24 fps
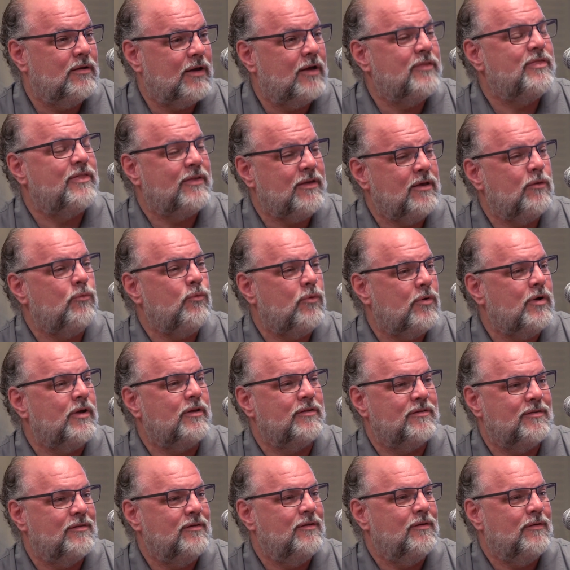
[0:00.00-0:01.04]
I think it
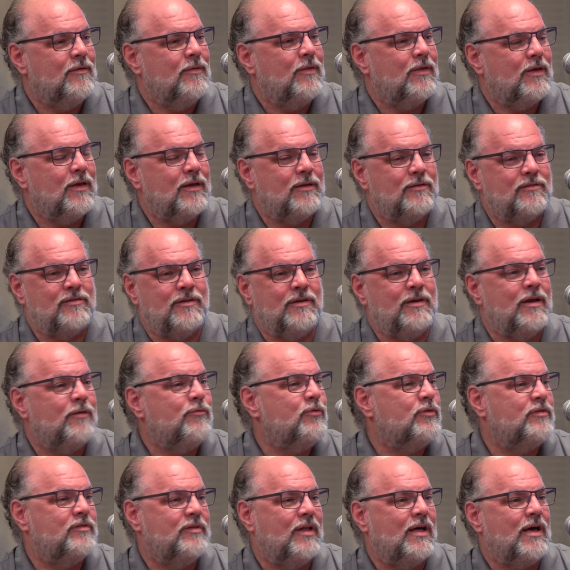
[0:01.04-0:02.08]
was. And she never
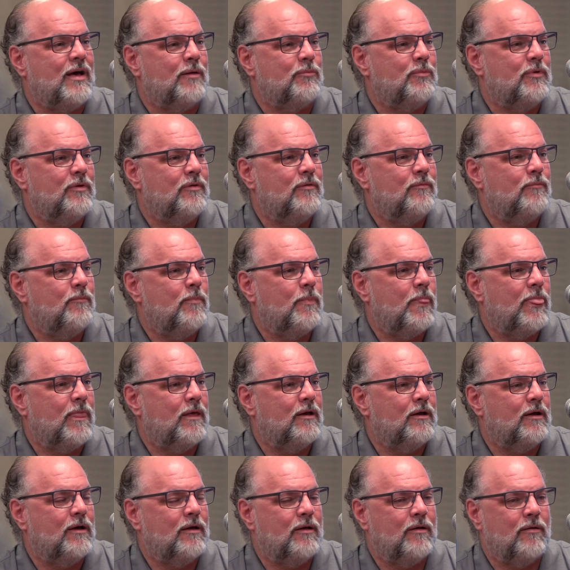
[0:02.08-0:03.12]
stopped.
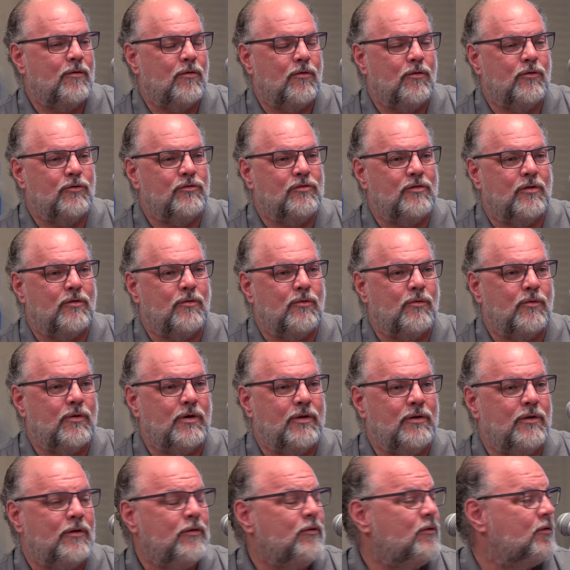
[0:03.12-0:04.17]
Also,
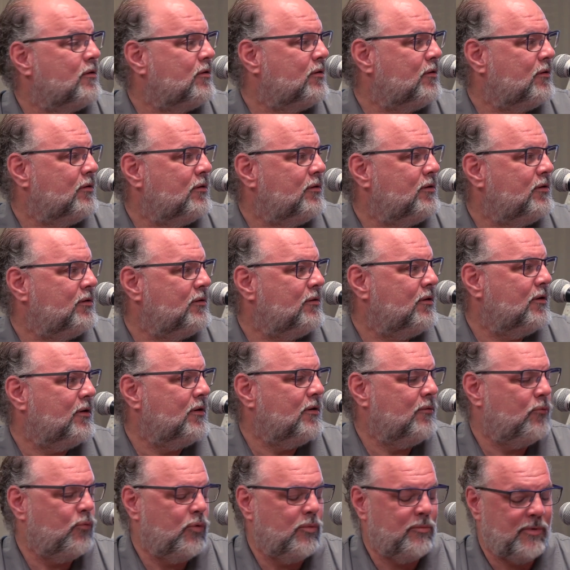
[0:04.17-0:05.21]
another
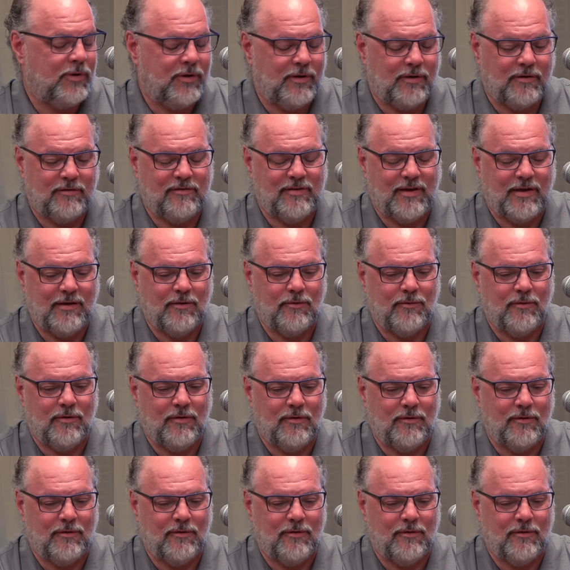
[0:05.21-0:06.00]
woman in town